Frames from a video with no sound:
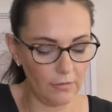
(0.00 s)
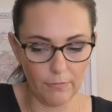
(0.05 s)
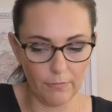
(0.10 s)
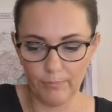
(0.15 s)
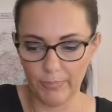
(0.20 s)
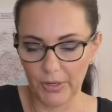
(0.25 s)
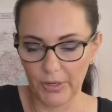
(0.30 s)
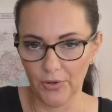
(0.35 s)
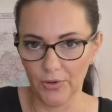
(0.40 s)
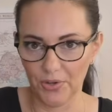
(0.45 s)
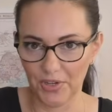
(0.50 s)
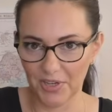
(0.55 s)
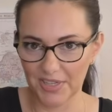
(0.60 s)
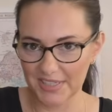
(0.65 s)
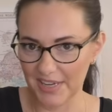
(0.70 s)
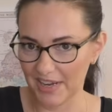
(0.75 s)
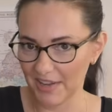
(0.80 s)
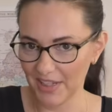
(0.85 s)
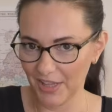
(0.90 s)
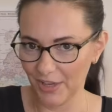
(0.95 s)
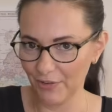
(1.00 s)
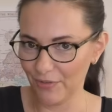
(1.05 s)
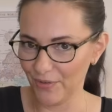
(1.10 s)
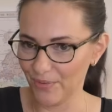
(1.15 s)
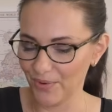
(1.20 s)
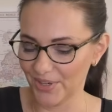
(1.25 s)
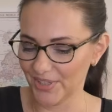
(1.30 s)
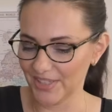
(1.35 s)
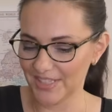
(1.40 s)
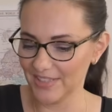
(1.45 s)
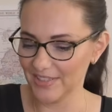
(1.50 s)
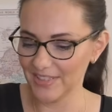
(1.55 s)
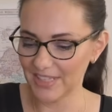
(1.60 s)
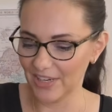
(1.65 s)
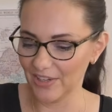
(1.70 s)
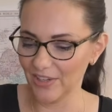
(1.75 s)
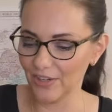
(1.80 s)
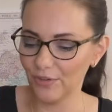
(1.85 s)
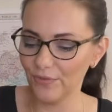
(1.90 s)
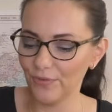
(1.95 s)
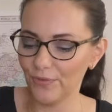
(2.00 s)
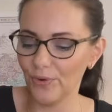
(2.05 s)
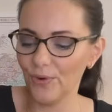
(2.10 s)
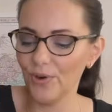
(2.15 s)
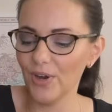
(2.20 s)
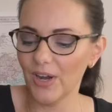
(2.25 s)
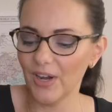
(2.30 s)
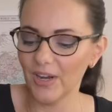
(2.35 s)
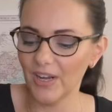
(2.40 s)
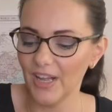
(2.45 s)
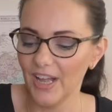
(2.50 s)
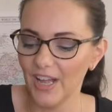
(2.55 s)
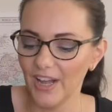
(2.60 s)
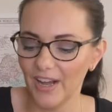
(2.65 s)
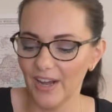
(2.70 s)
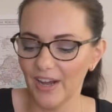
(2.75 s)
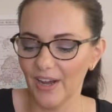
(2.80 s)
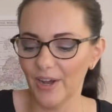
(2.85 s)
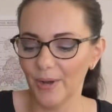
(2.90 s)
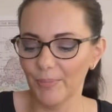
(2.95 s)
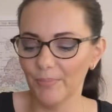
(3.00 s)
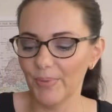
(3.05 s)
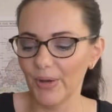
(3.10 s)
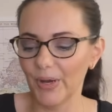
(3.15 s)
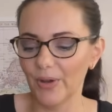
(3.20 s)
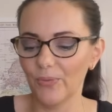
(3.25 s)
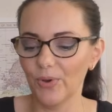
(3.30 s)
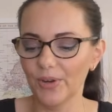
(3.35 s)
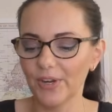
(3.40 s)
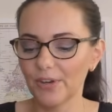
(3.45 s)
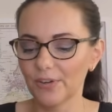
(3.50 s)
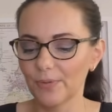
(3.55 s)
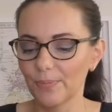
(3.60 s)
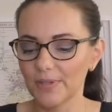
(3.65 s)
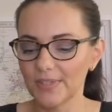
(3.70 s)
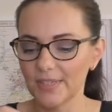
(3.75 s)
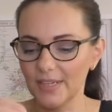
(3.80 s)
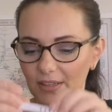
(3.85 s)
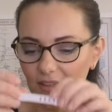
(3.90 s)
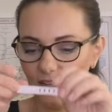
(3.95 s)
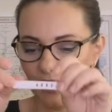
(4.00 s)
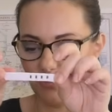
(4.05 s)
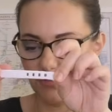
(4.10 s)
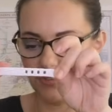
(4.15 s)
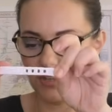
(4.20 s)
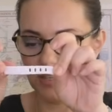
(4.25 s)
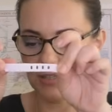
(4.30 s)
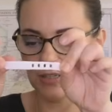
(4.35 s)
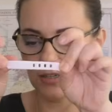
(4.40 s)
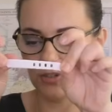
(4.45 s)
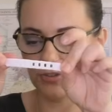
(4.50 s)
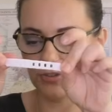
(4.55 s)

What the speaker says: but not exactly for what it's intended for. But 100% love these little